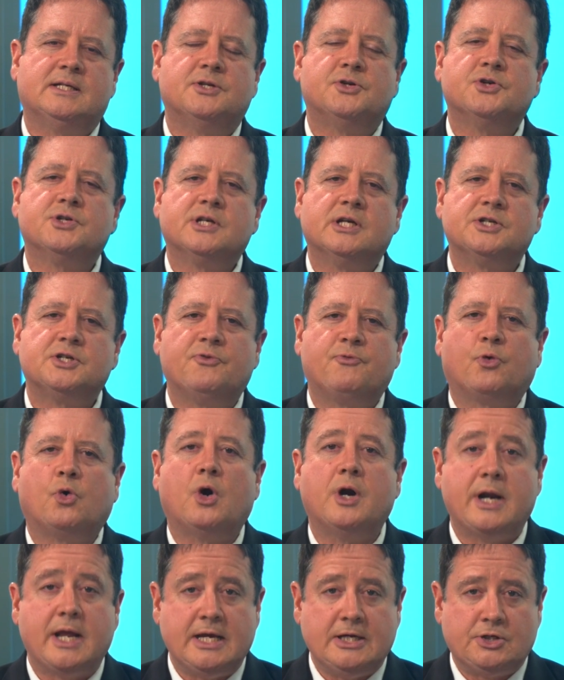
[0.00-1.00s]
intercession for
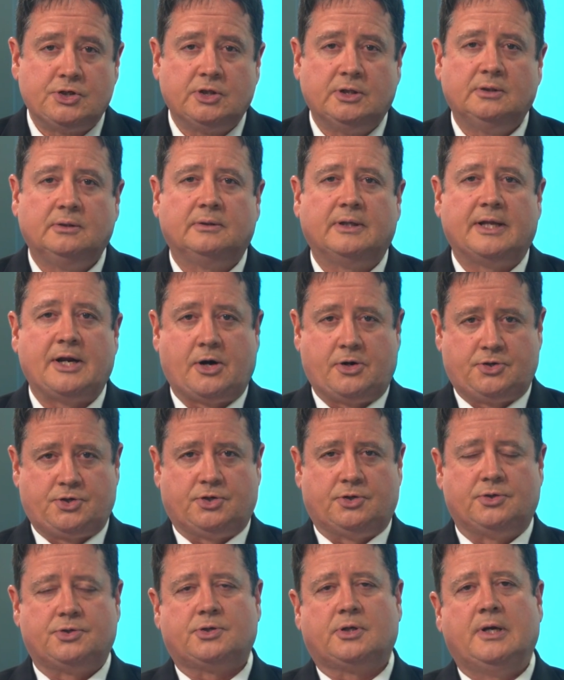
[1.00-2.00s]
our nation and our
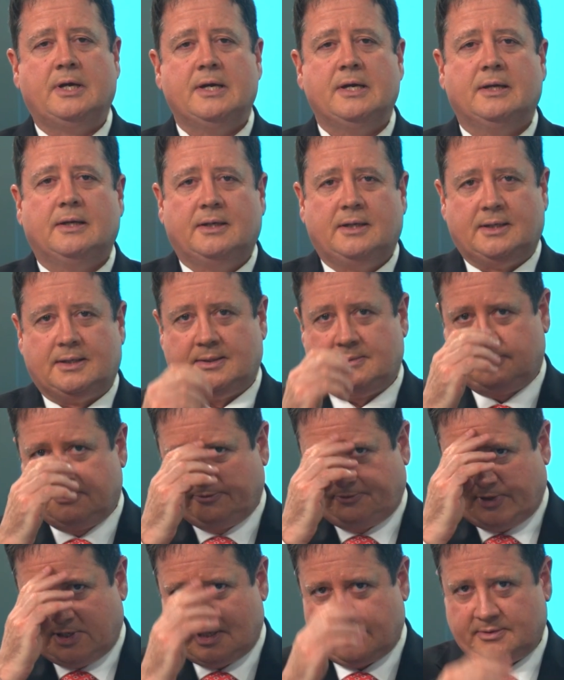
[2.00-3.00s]
church. In the name of
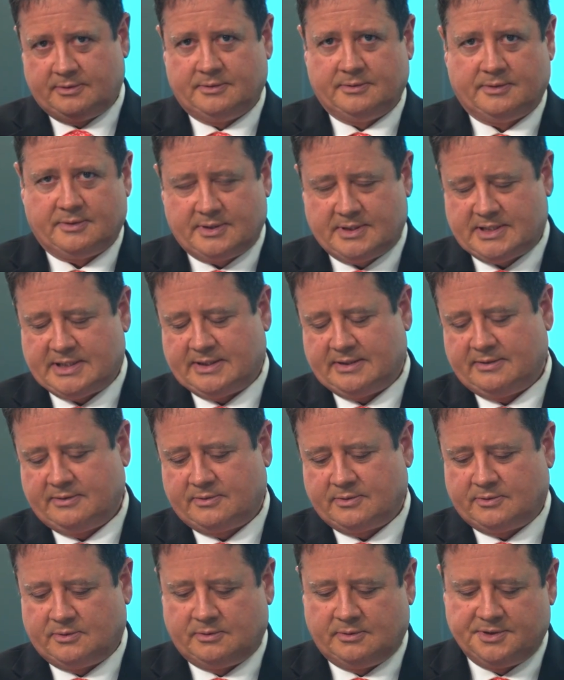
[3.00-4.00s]
the Father, and the Son, and
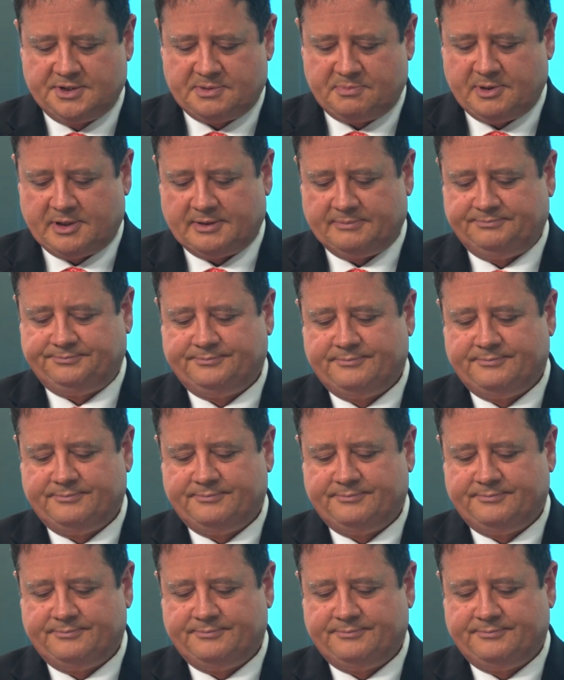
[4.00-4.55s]
the Holy Spirit.